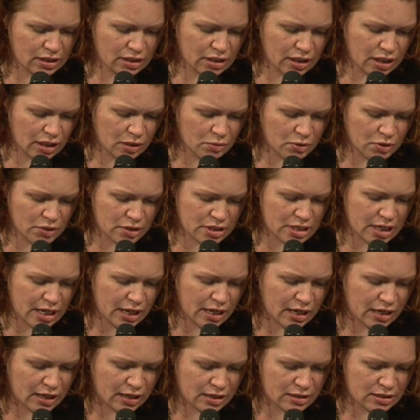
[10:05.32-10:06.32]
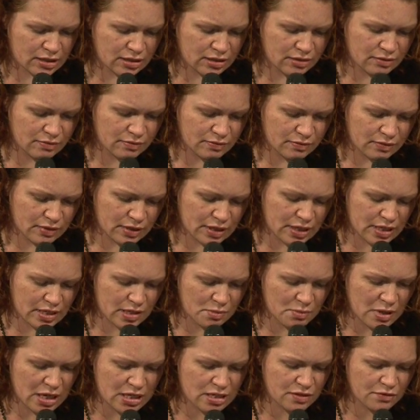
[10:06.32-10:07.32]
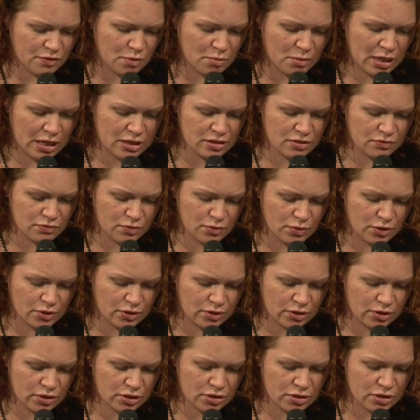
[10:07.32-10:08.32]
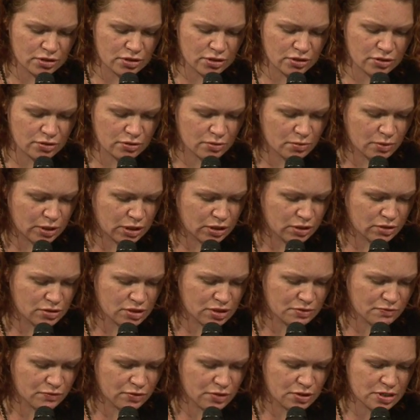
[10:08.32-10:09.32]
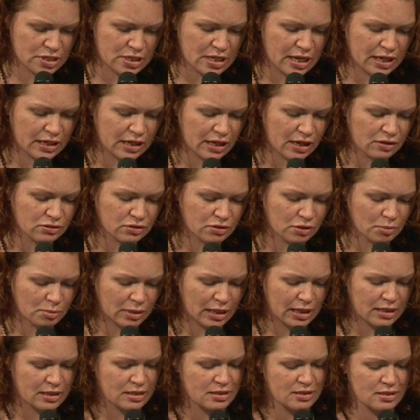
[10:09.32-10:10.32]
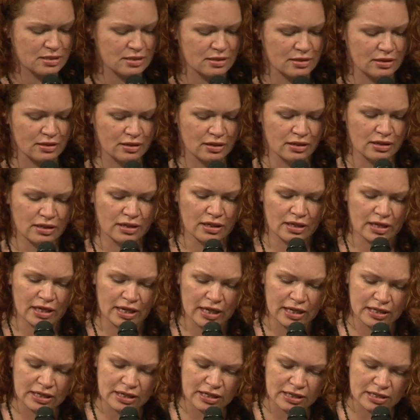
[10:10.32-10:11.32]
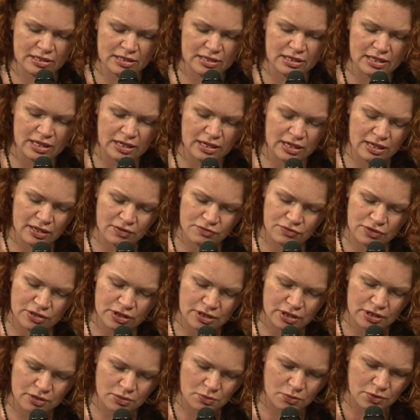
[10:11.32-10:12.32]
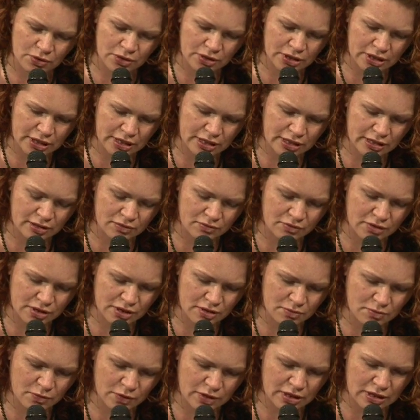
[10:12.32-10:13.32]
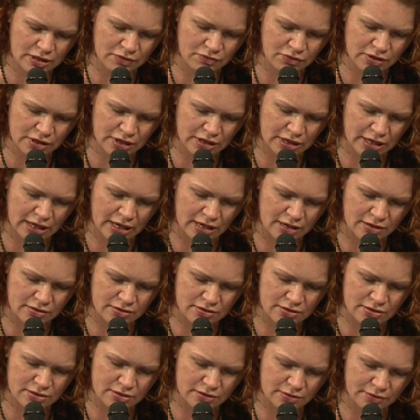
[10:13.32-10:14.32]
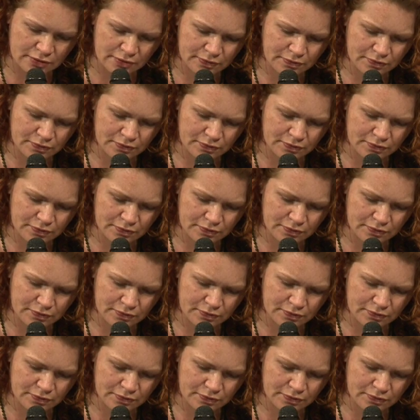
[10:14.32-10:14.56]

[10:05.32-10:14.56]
He worked hard. There's a massive amount of work to do when you first start out on a place. He needed to get everything working in rhythm with everything else.